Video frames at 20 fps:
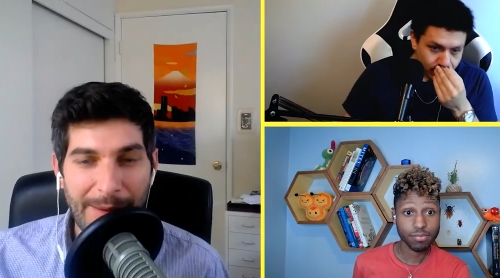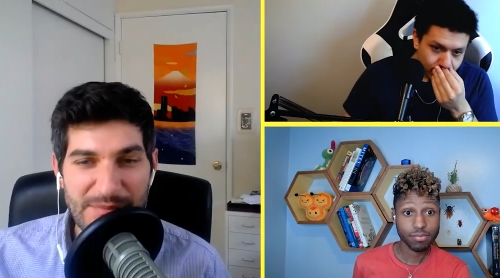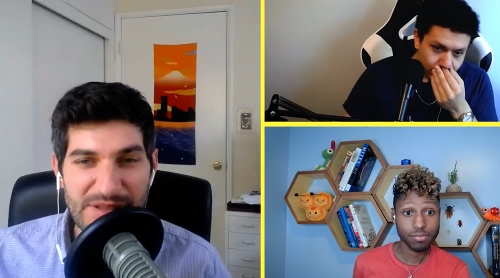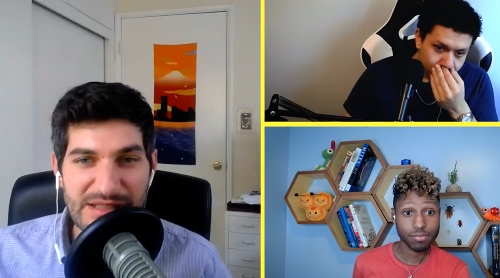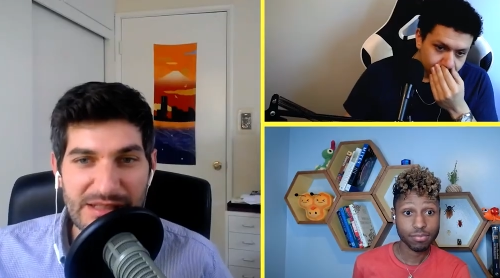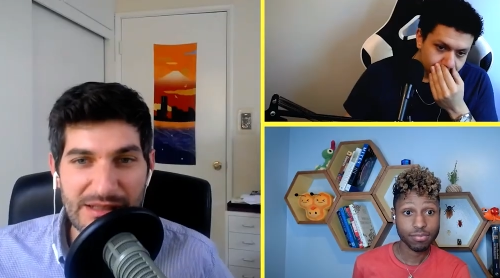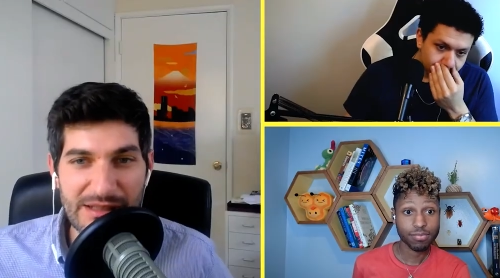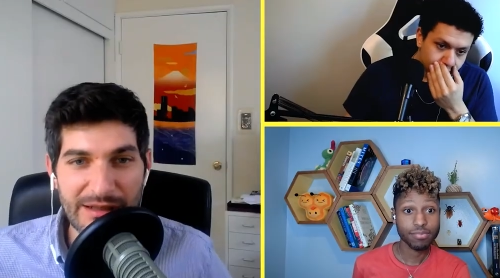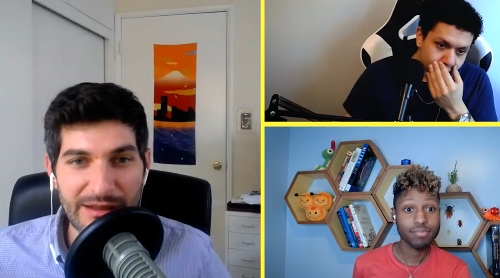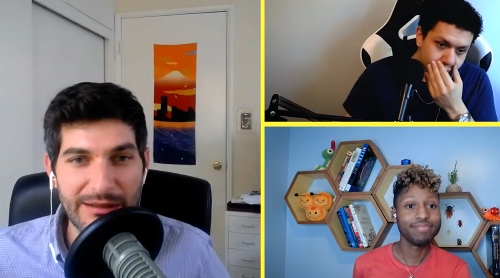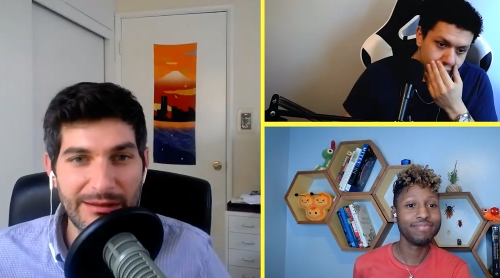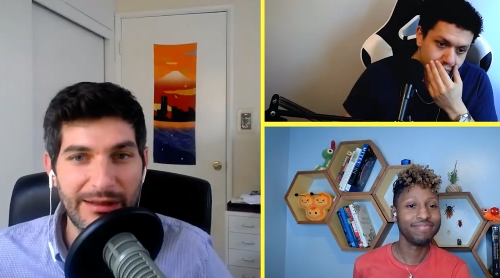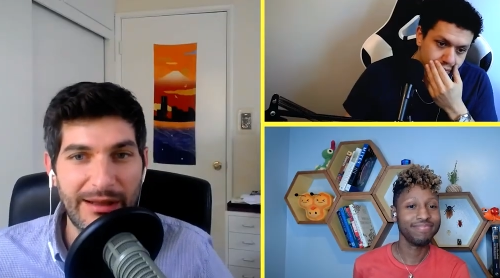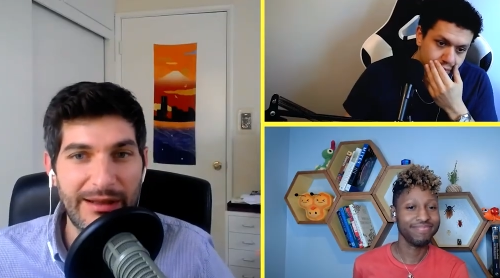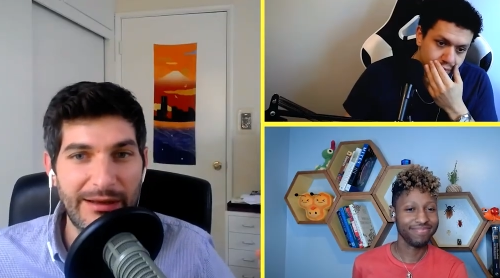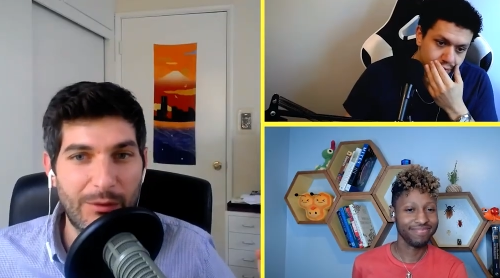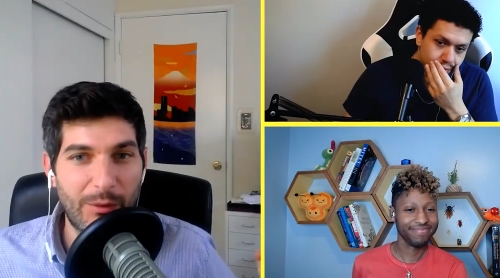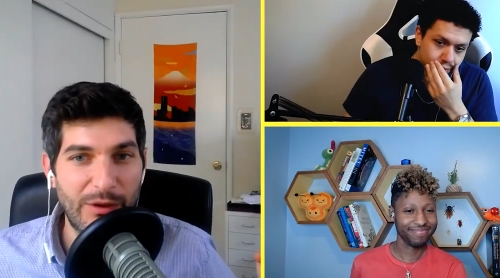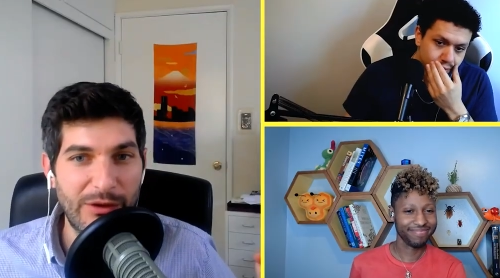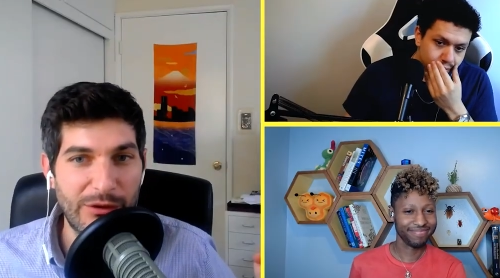Speaker 1: I'm seeing it
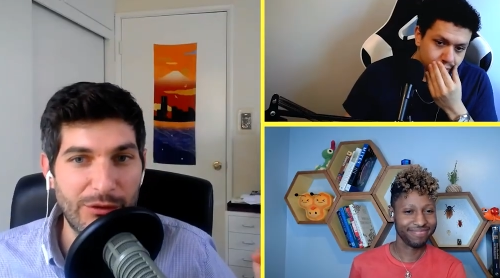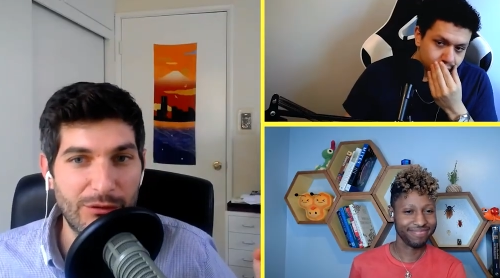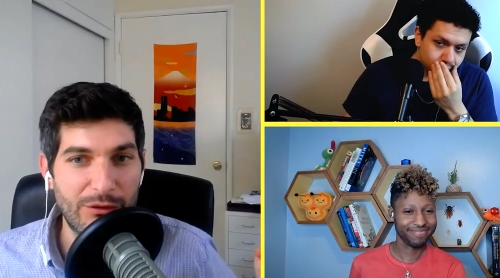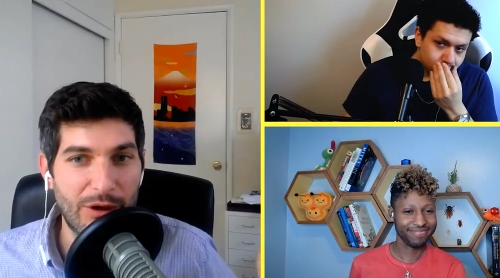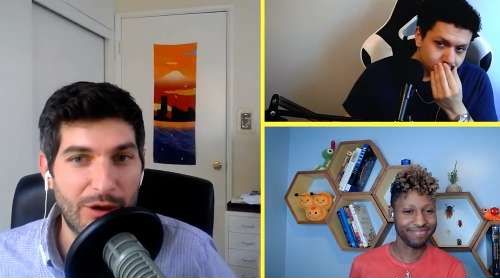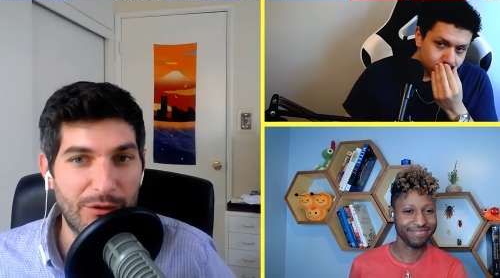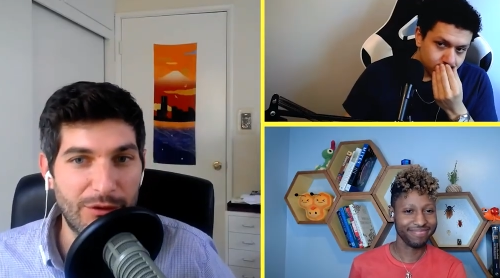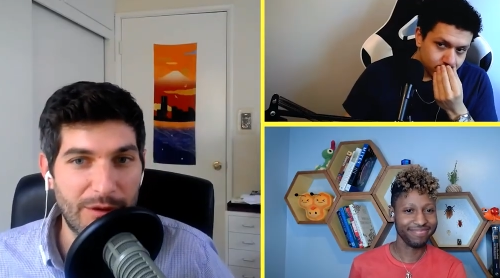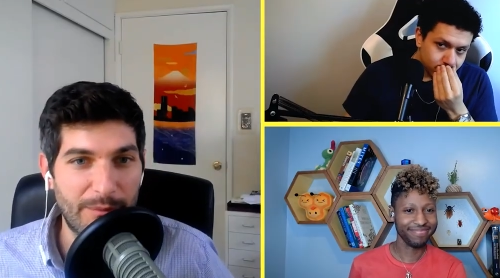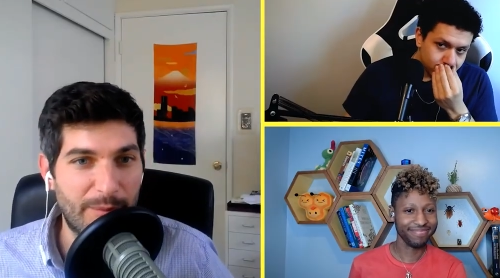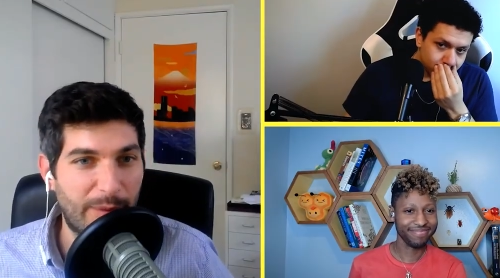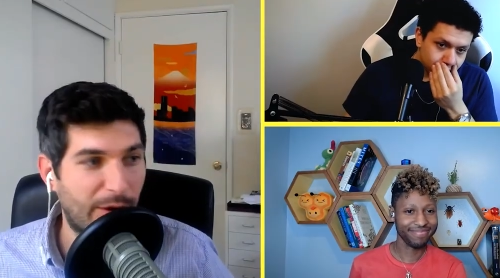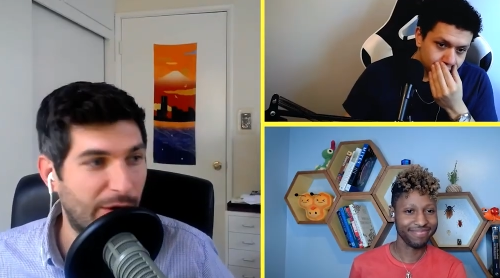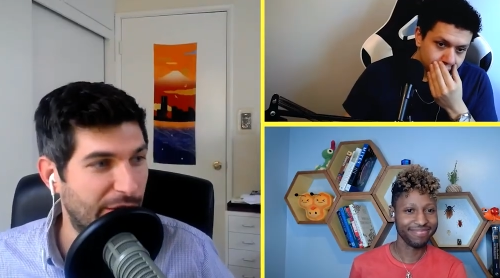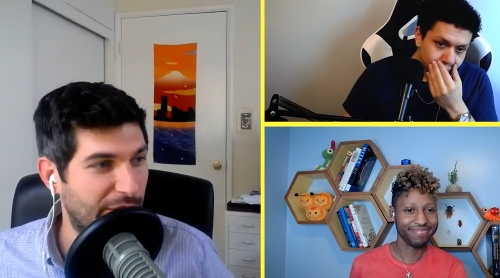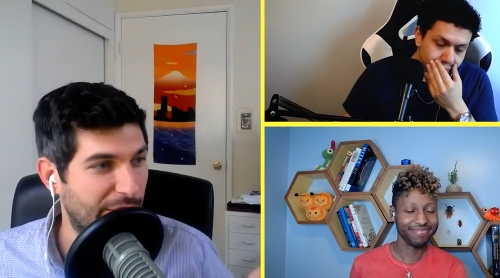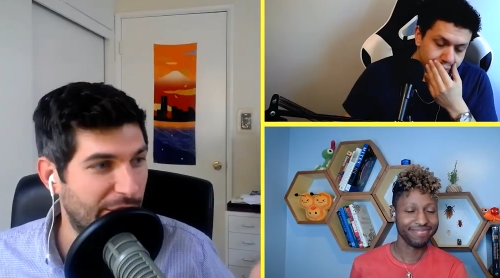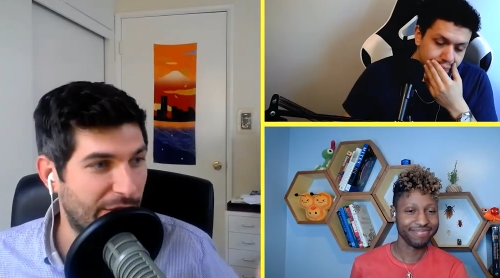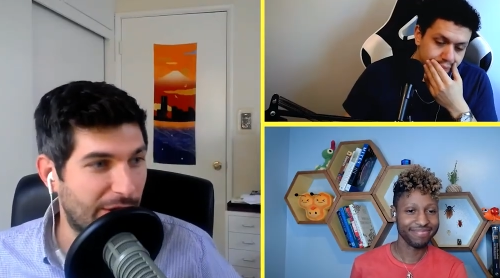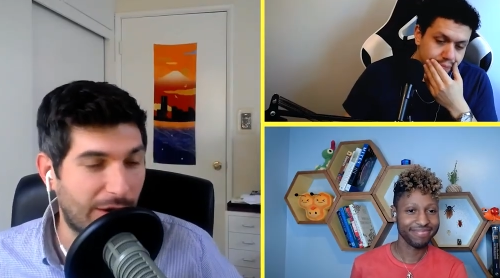like mm-hmm. when you go to mm.
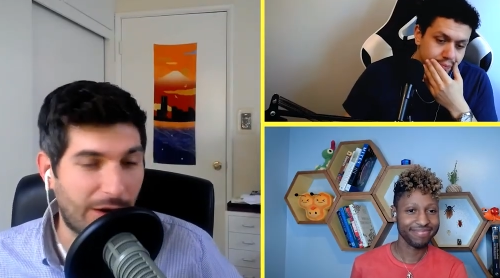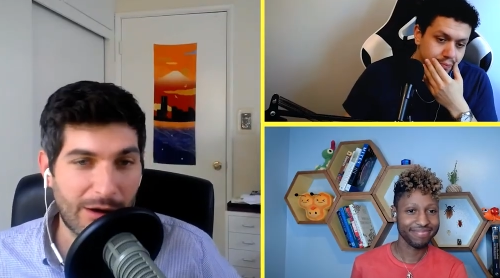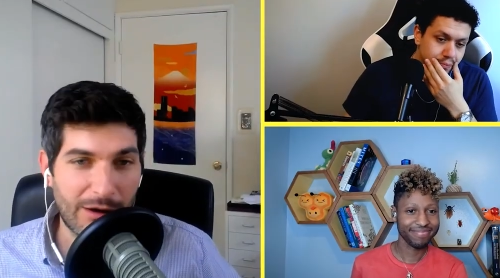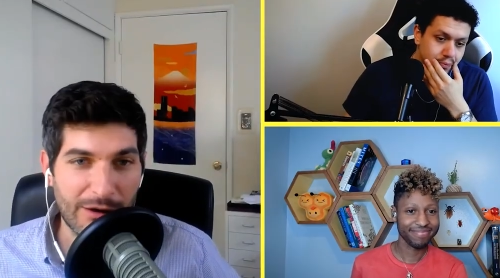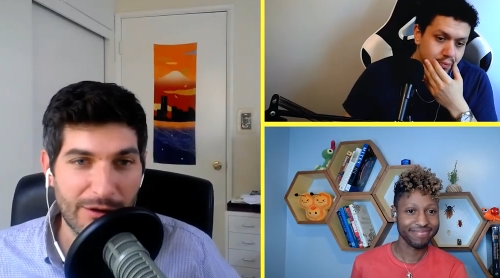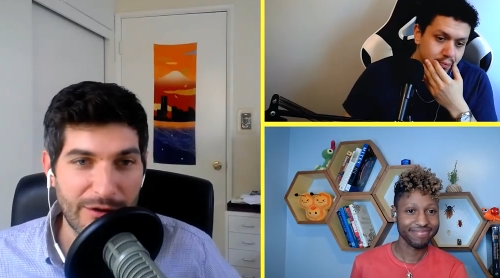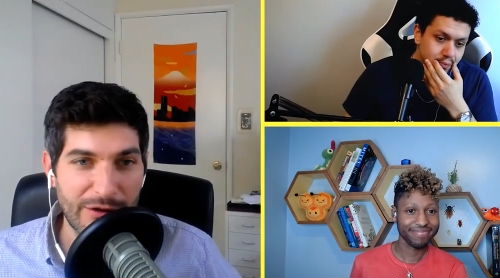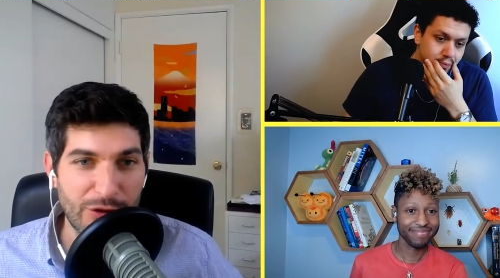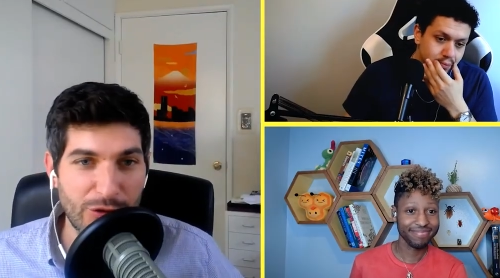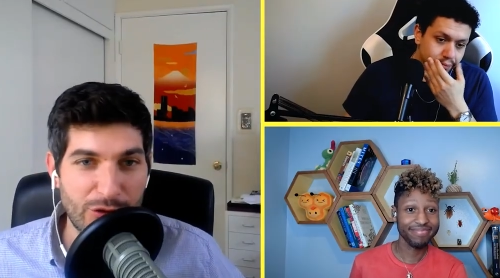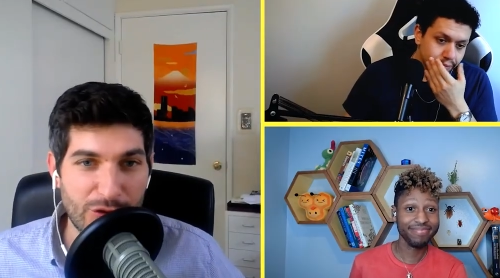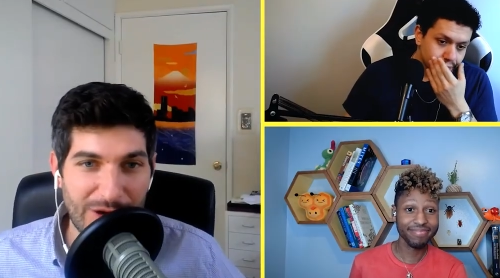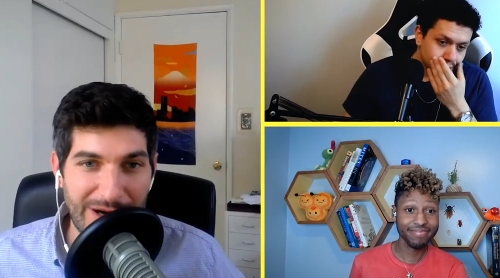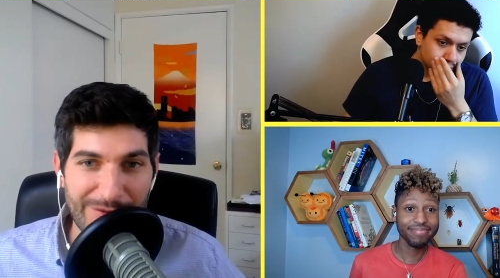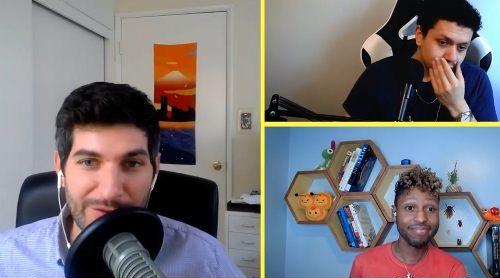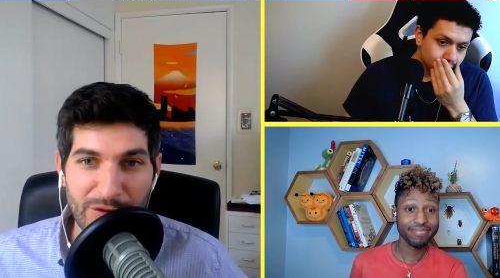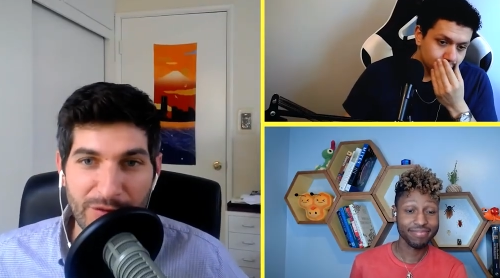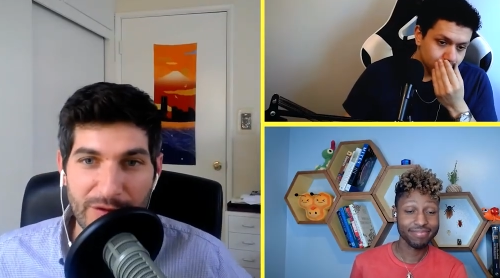park your car and you mm-hmm. drive